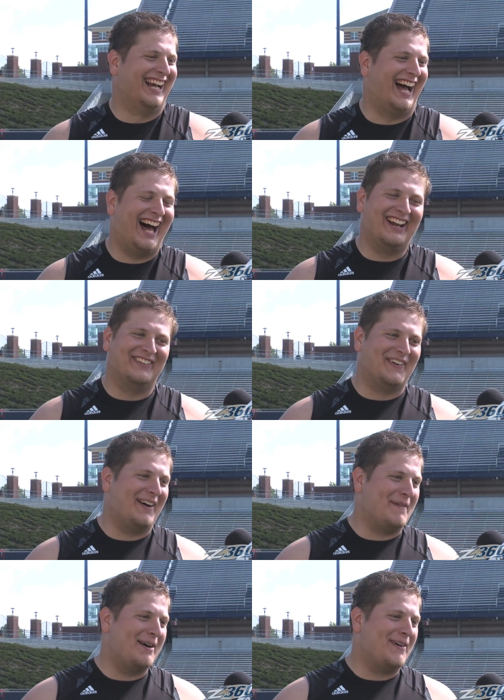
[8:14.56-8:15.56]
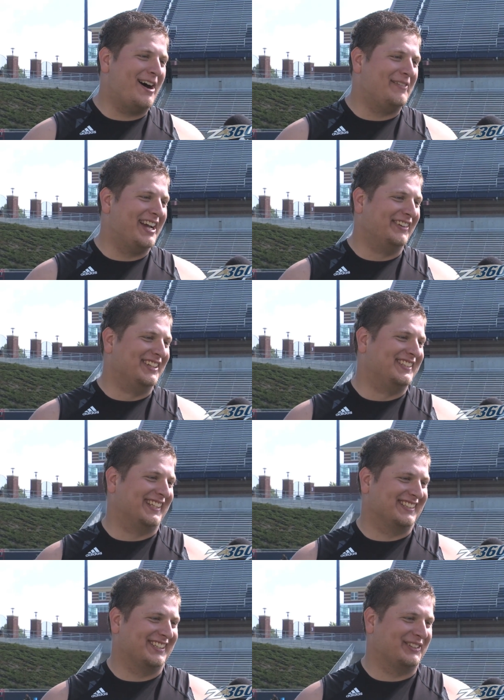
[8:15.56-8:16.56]
My mom handled the
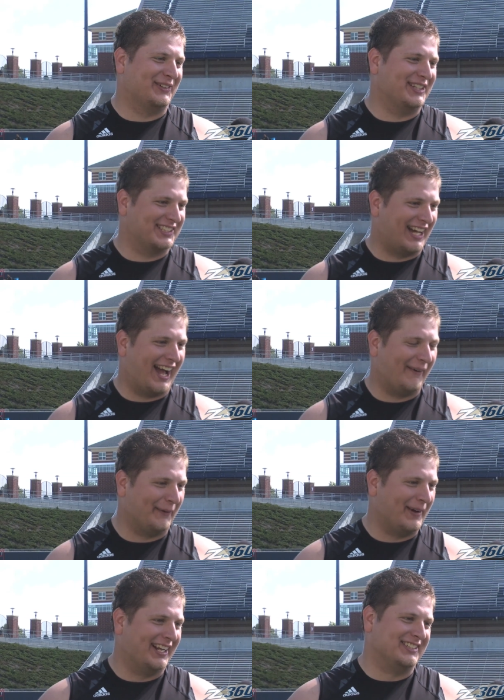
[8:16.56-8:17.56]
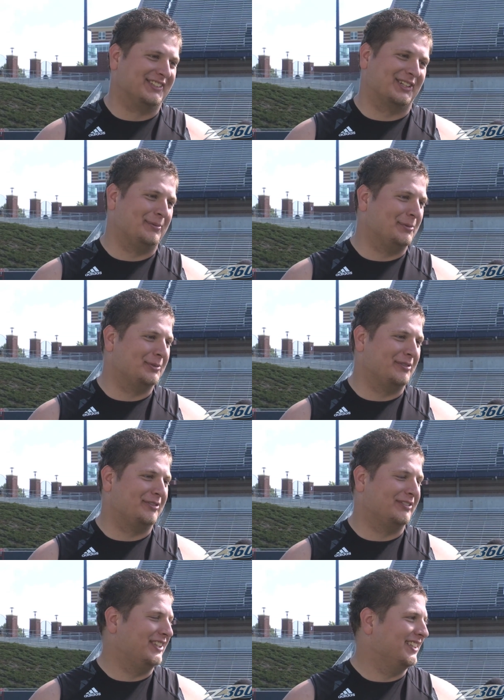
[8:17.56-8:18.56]
ticket situation. I would imagine there's going to be
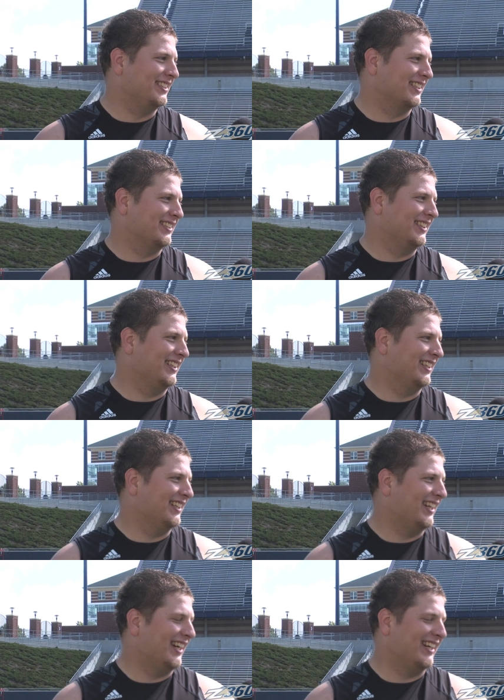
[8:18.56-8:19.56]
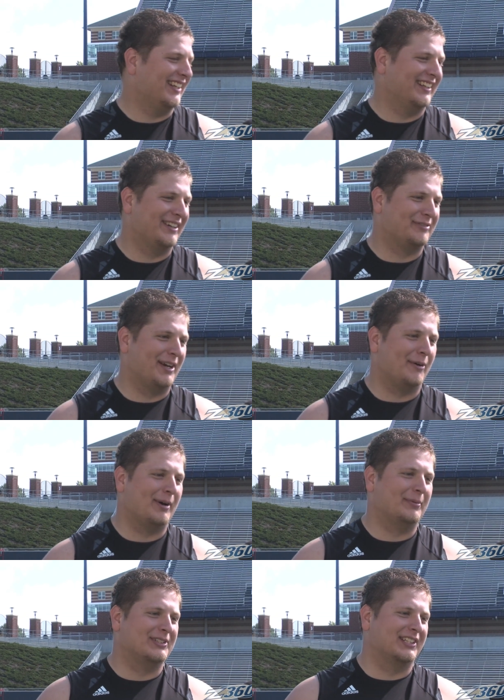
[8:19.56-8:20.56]
between 50 and 60
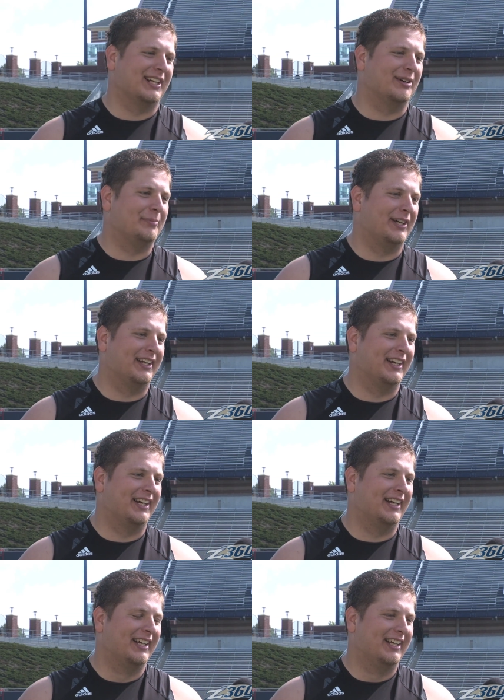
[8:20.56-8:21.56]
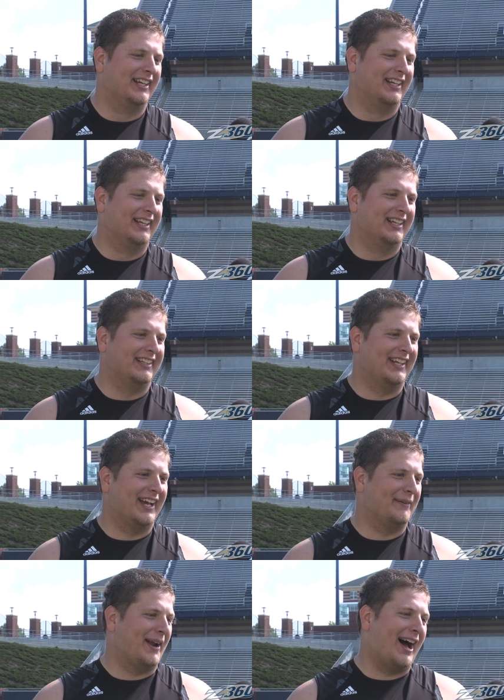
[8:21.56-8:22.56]
family members there. But
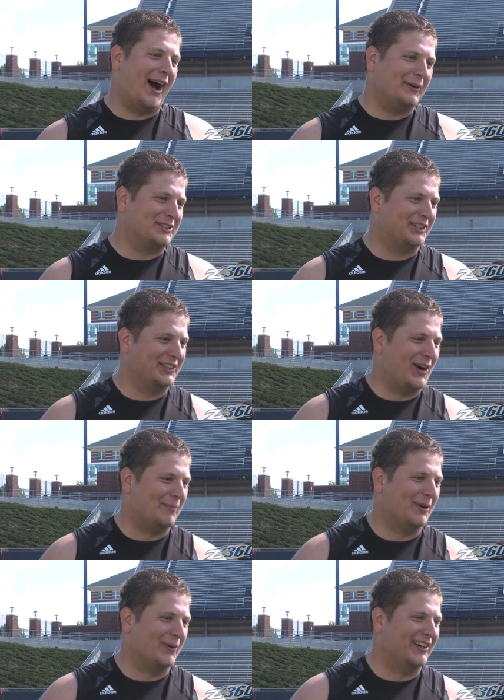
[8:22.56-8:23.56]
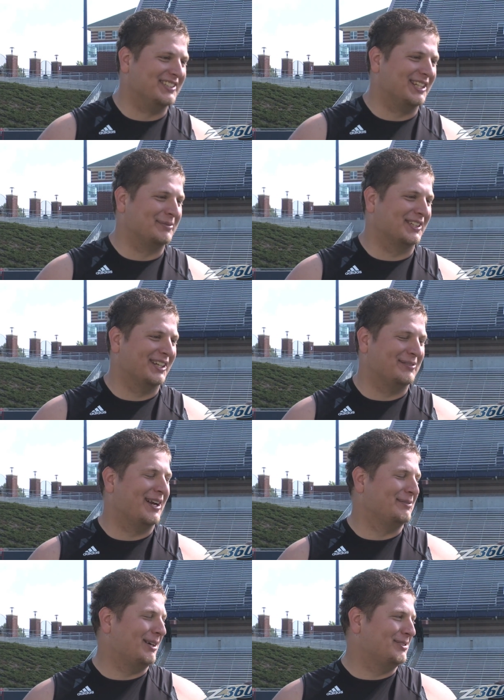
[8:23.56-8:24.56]
yeah, I mean, I would certainly hope they're wearing Zips gear,
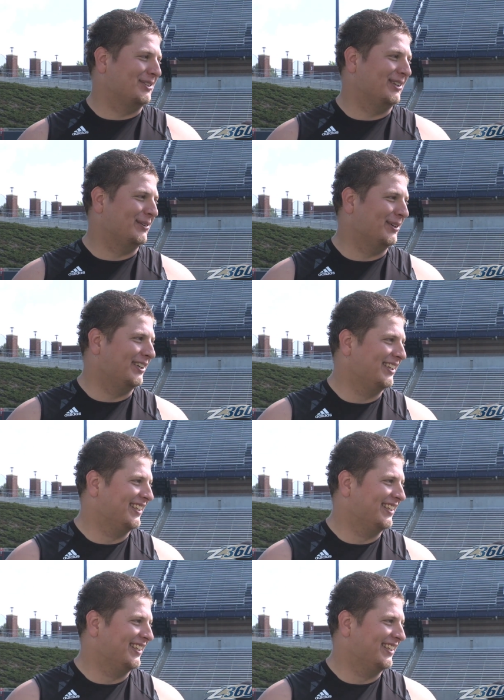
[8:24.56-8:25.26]
but I'm sure they will.